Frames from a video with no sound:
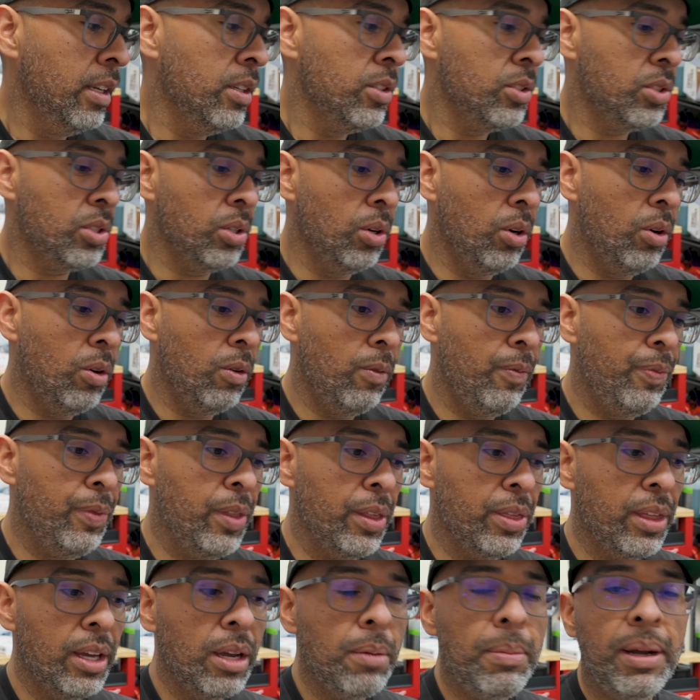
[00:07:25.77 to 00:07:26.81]
So the
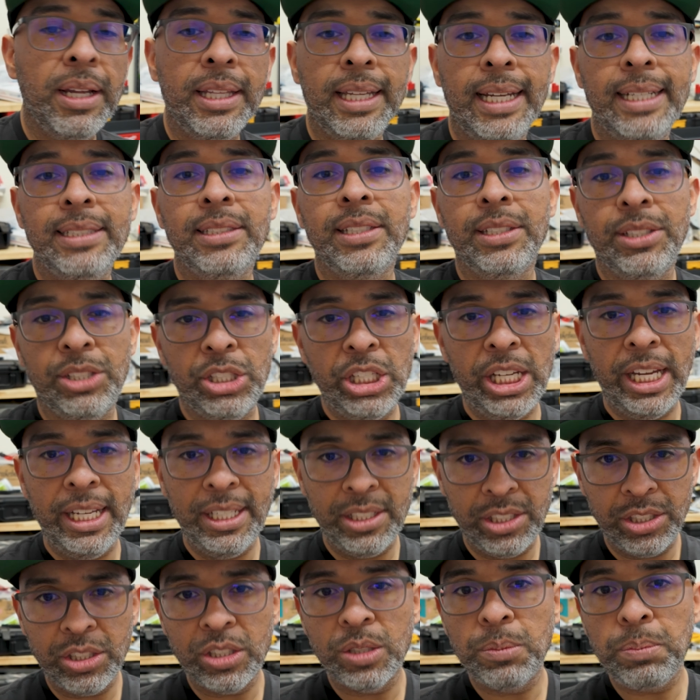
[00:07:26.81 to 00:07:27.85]
thing about that is it
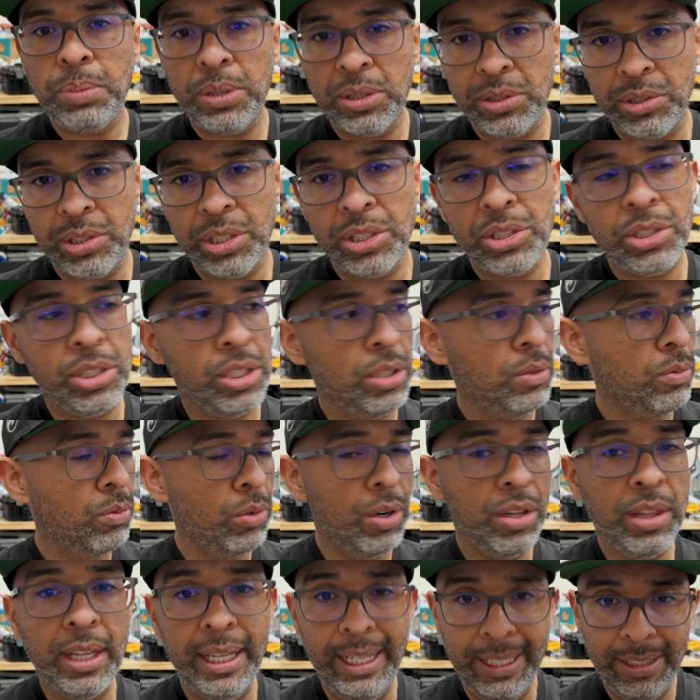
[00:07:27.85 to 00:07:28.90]
changes the position of
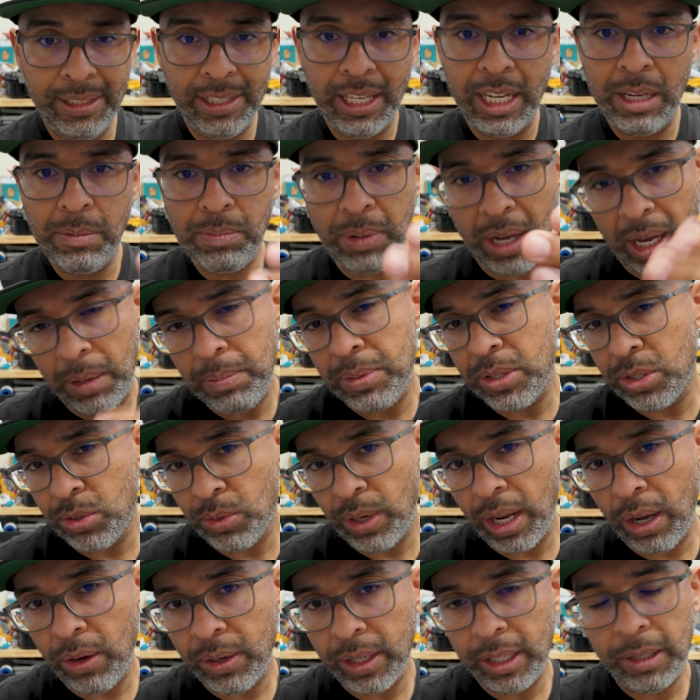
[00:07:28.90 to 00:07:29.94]
where the intake pipe is
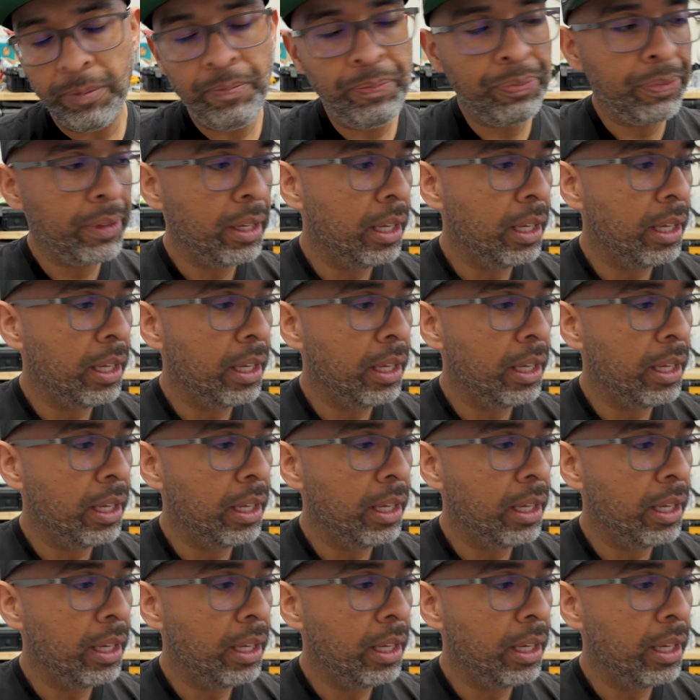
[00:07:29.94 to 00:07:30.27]
routed.